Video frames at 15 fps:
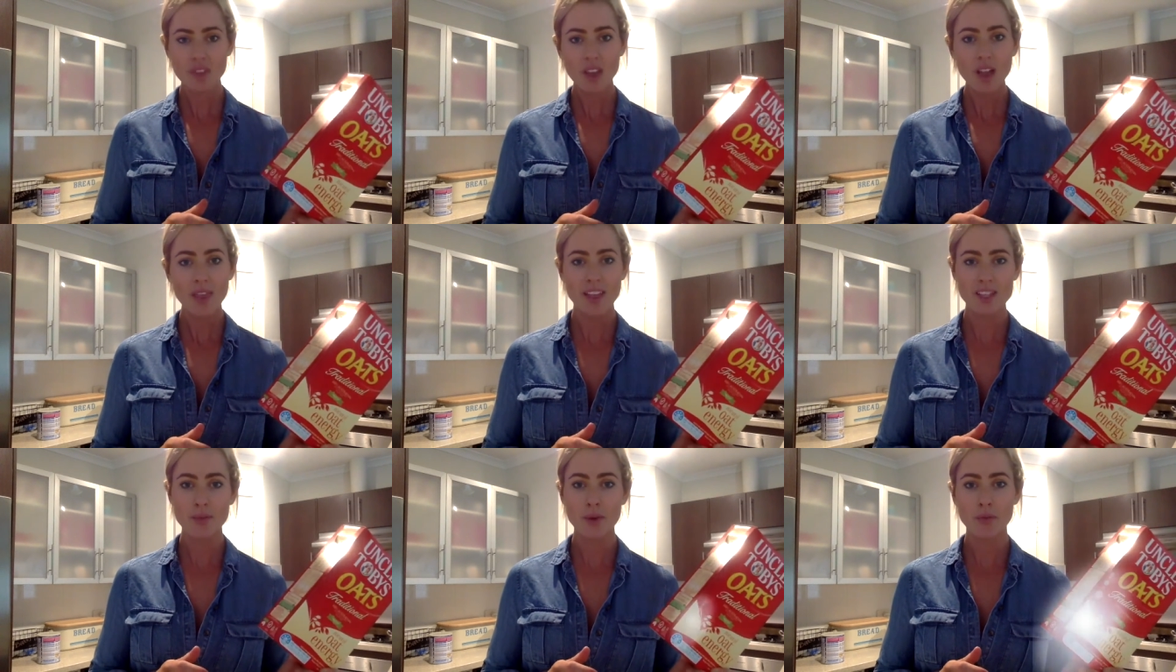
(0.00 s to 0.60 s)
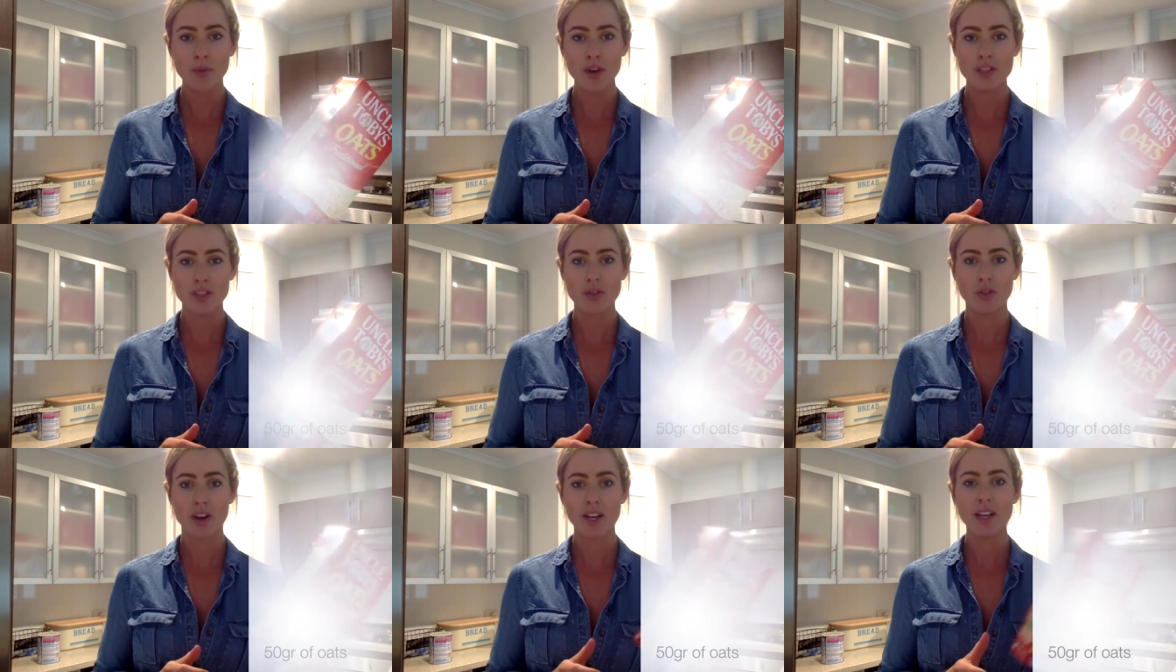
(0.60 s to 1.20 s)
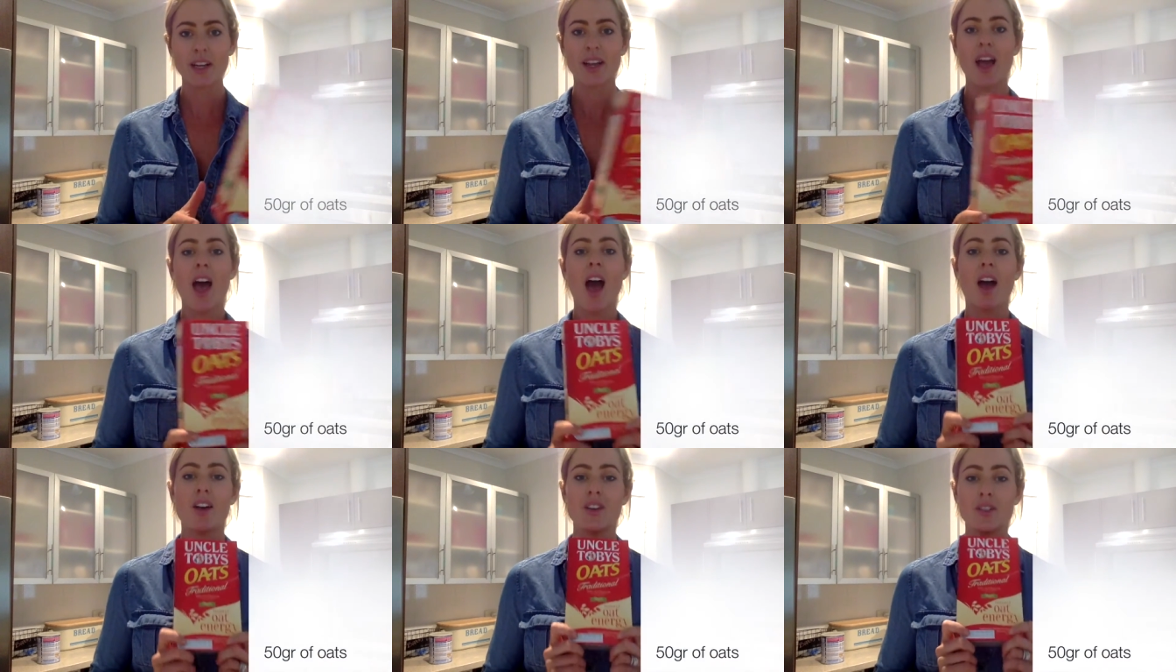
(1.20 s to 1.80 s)
that's my first ingredient.
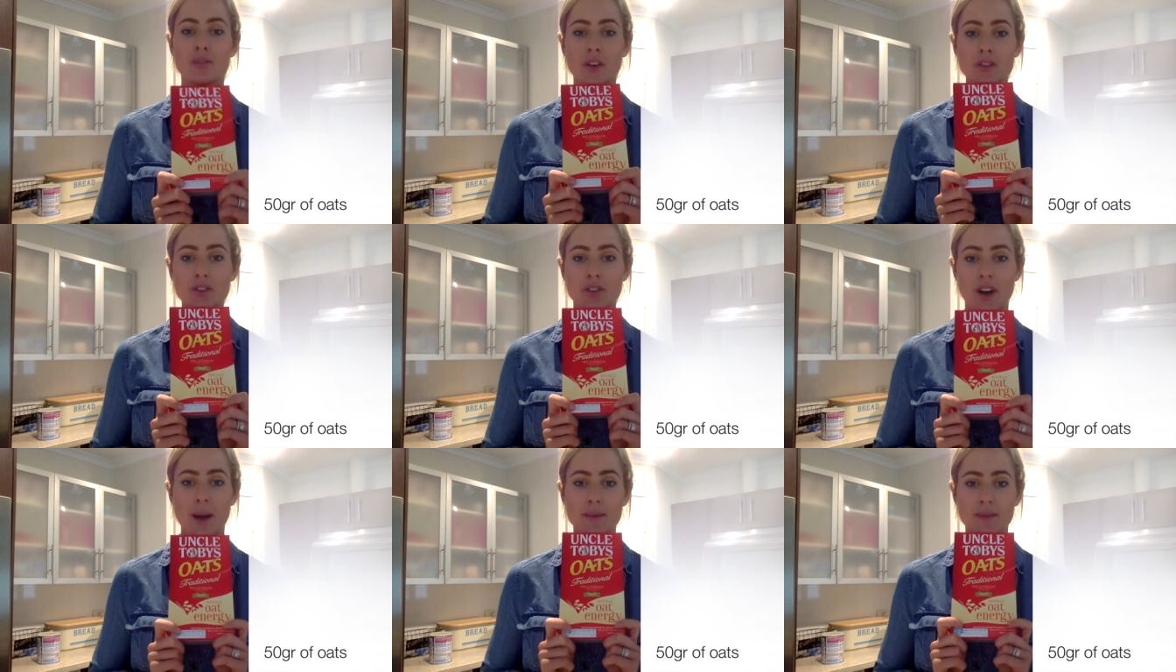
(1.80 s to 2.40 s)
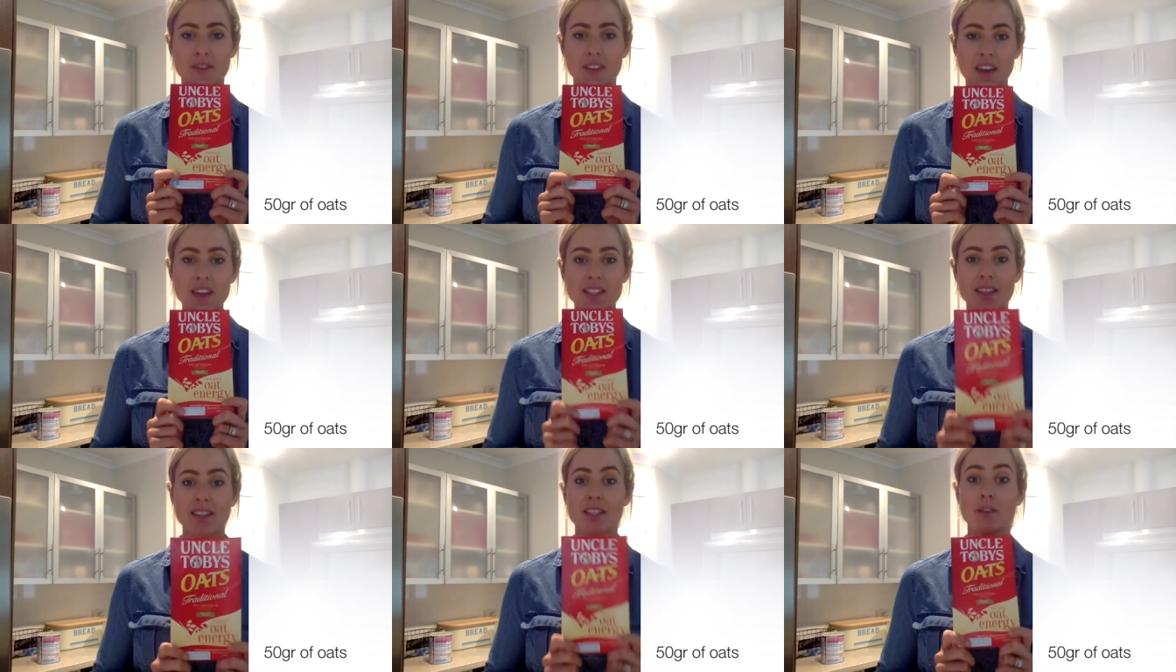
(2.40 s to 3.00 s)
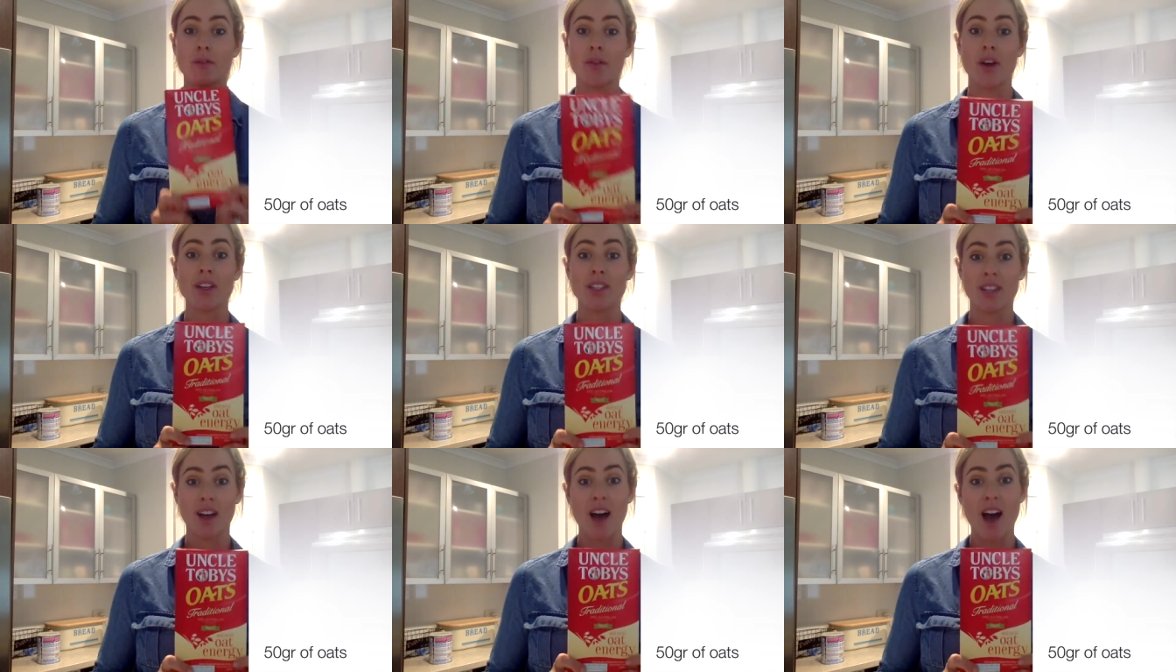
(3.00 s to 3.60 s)
I used 50 grams of these, and that's the first
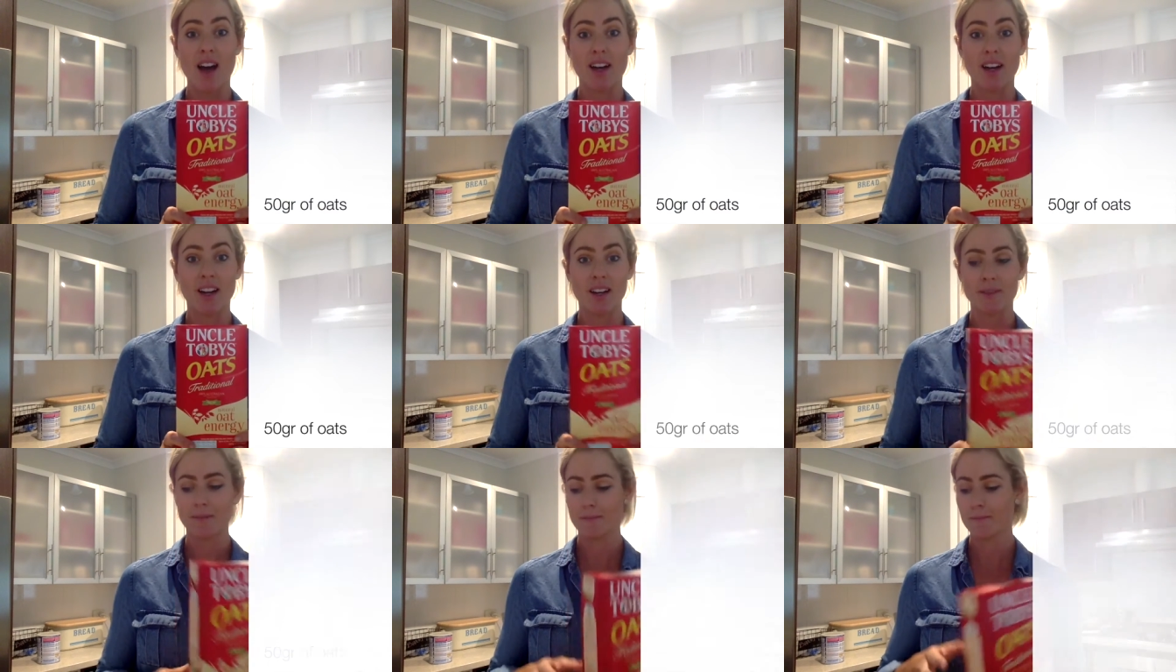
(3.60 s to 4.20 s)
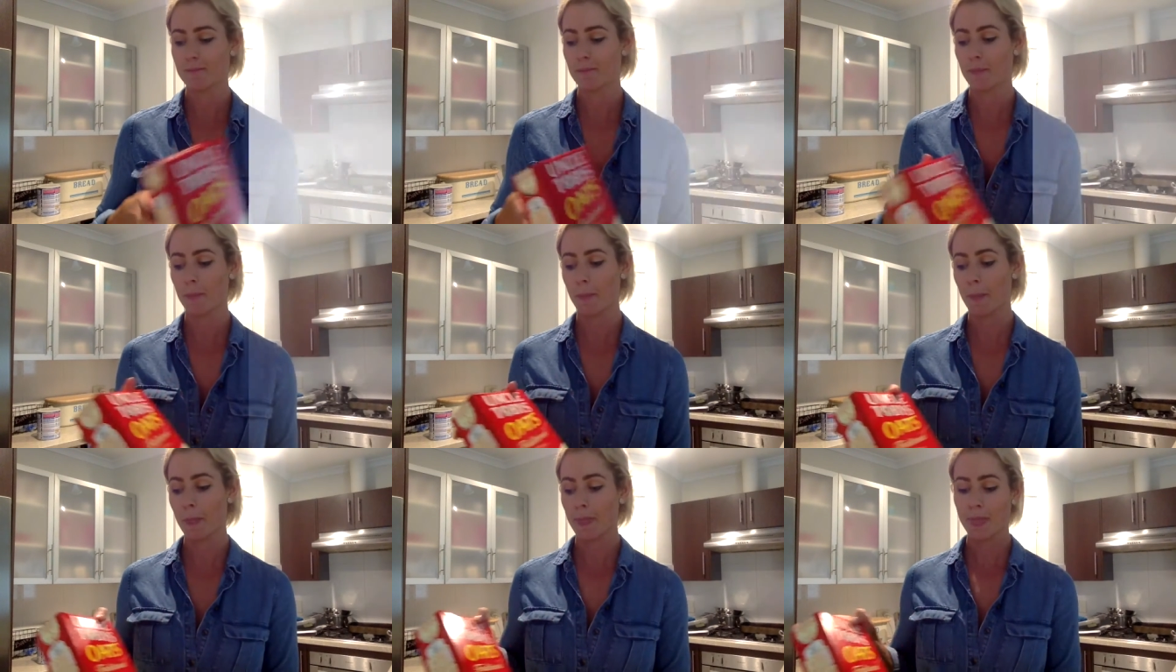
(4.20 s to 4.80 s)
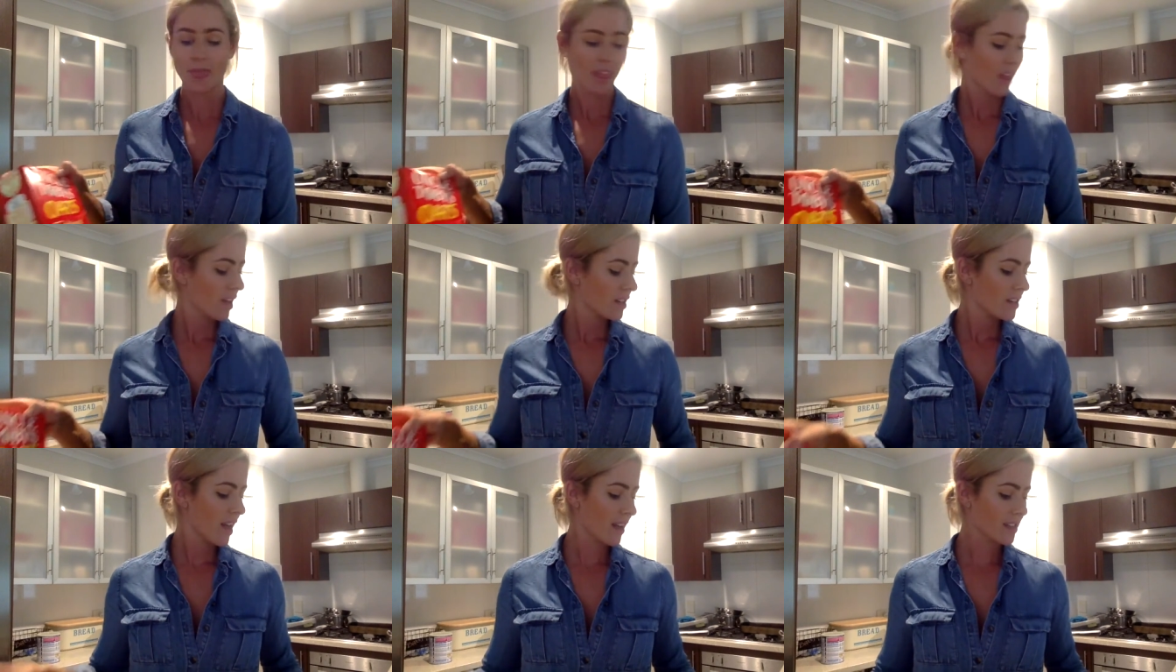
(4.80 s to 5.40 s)
thing I added in.
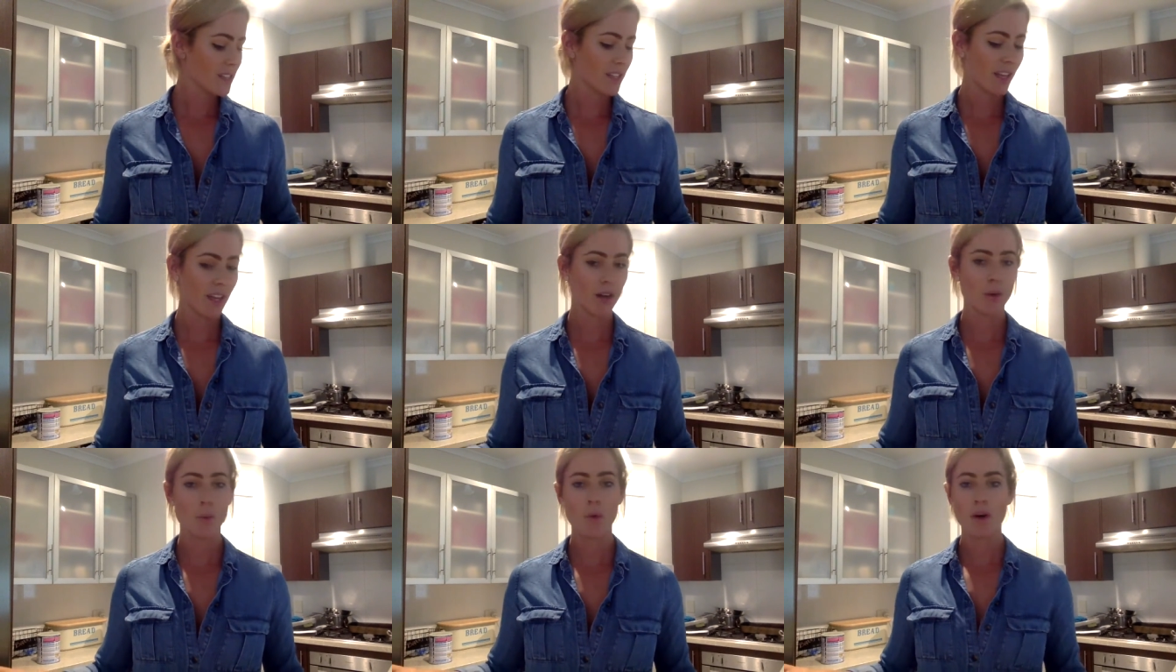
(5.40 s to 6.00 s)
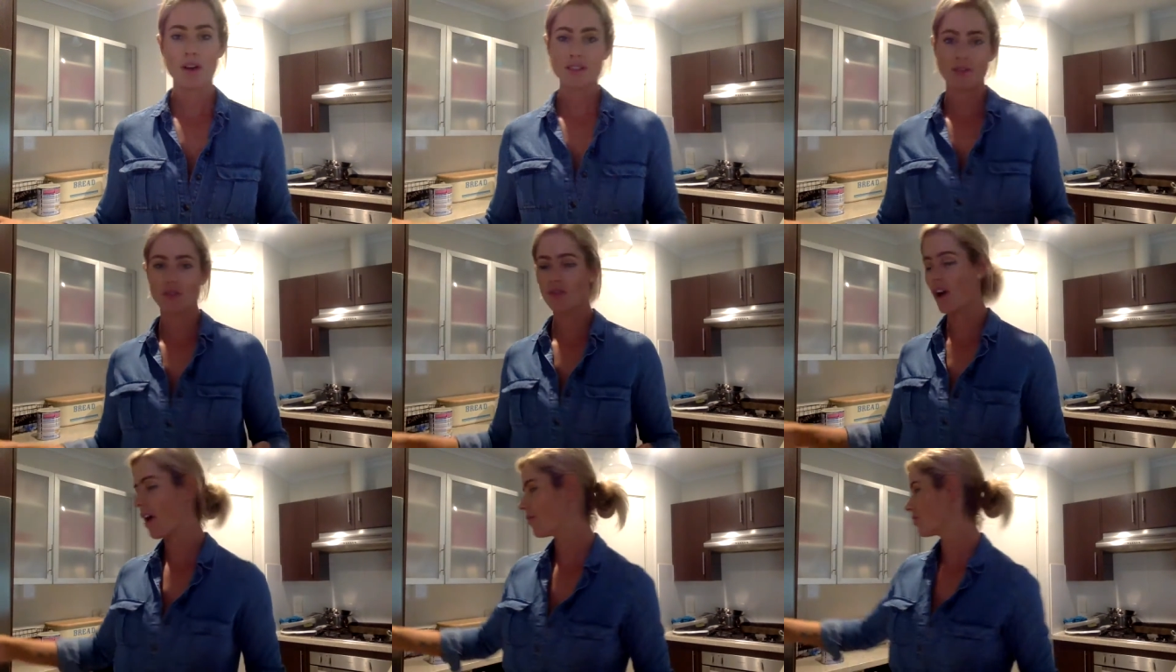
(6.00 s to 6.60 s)
Next thing was, I have to grab